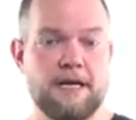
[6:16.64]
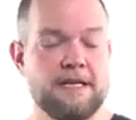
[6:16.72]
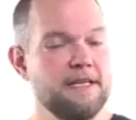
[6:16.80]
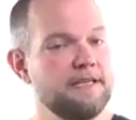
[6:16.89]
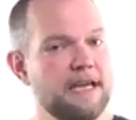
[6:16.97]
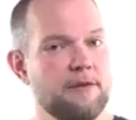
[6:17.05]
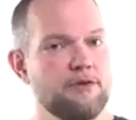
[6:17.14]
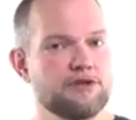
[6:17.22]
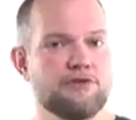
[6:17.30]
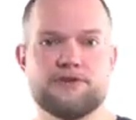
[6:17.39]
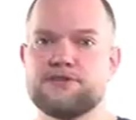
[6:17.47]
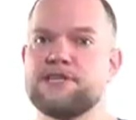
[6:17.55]
These networks
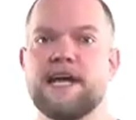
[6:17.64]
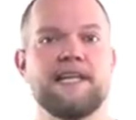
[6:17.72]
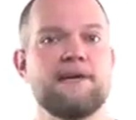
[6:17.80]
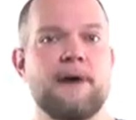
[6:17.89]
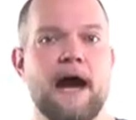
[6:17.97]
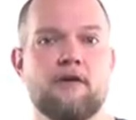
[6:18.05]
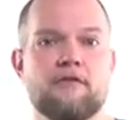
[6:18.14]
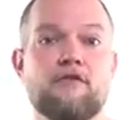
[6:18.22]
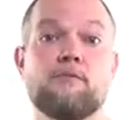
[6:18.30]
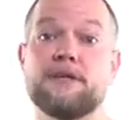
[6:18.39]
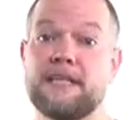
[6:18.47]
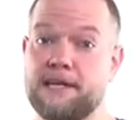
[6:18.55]
are insanely powerful,
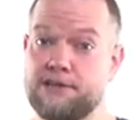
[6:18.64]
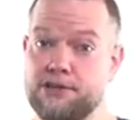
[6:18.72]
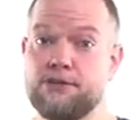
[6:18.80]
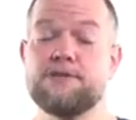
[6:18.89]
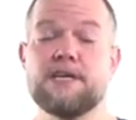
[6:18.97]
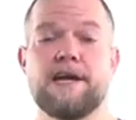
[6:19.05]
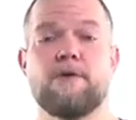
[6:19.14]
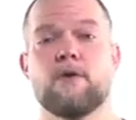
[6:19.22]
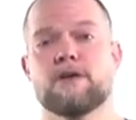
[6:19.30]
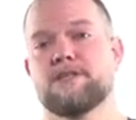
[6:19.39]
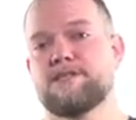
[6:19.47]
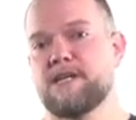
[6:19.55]
but they do take
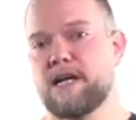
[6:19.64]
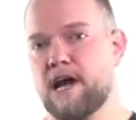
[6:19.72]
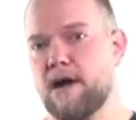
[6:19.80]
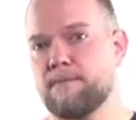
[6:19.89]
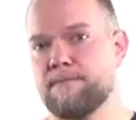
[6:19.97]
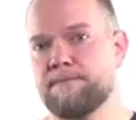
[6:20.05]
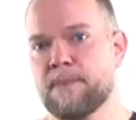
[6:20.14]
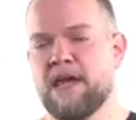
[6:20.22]
work to set up.